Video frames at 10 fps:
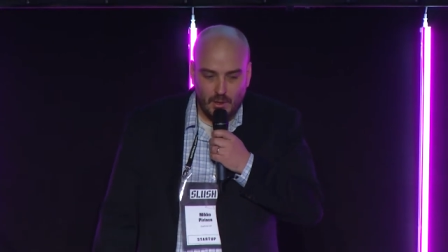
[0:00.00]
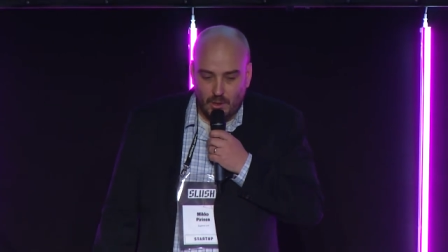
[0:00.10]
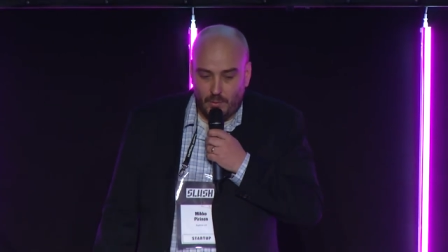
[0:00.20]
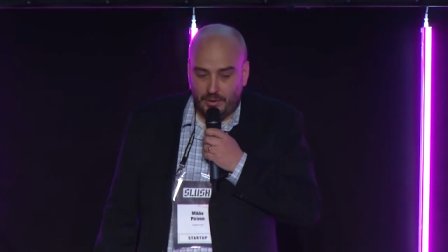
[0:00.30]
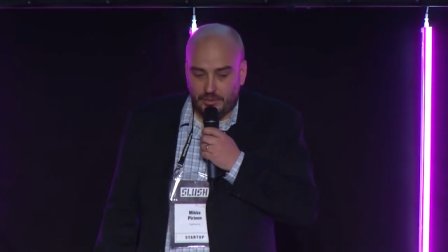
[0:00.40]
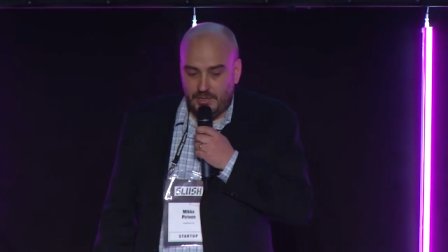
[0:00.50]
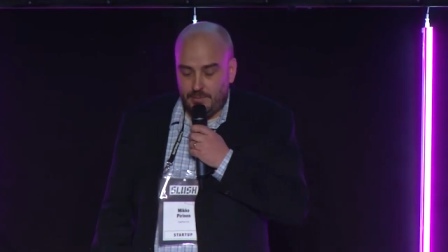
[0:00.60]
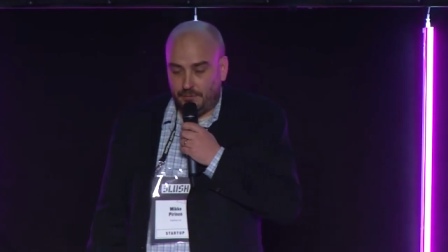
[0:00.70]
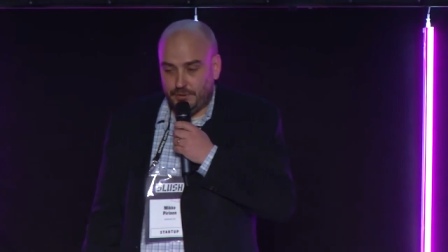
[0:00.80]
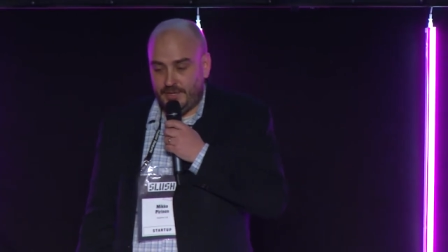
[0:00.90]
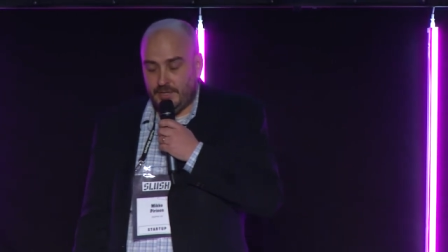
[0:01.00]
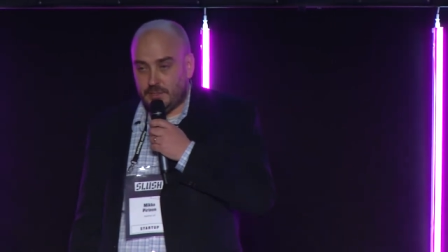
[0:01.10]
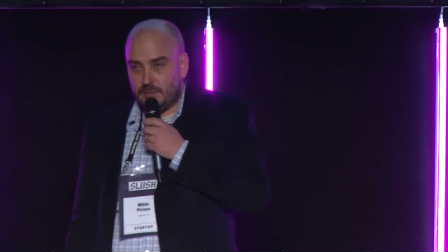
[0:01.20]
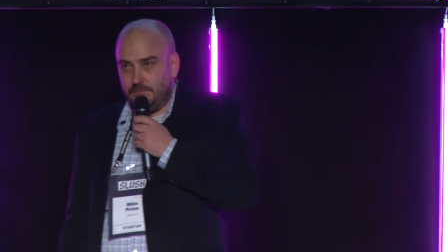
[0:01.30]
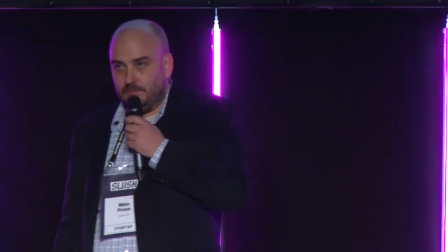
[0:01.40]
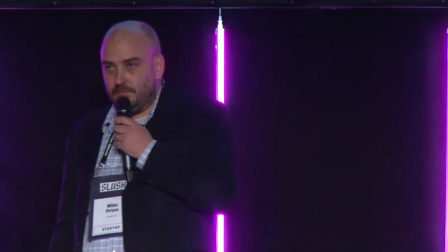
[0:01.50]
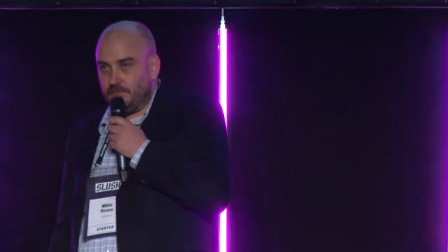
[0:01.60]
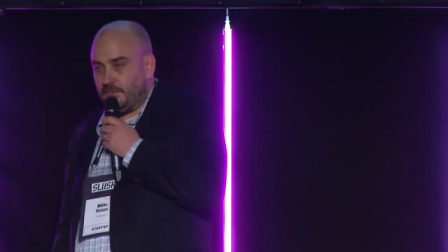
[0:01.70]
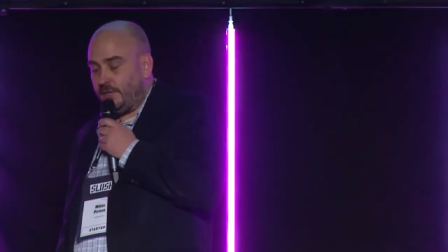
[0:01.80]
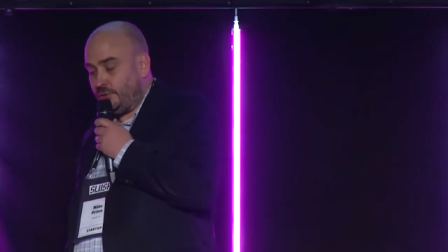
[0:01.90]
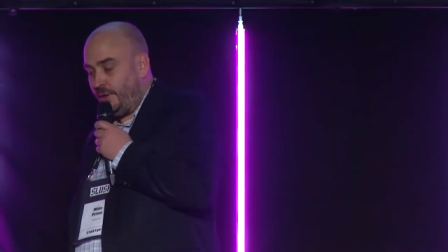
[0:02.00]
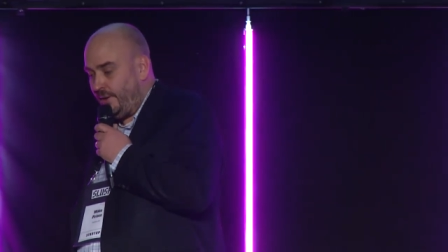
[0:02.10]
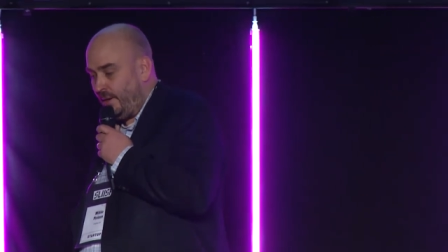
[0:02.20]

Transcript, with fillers: We are a team of six, and today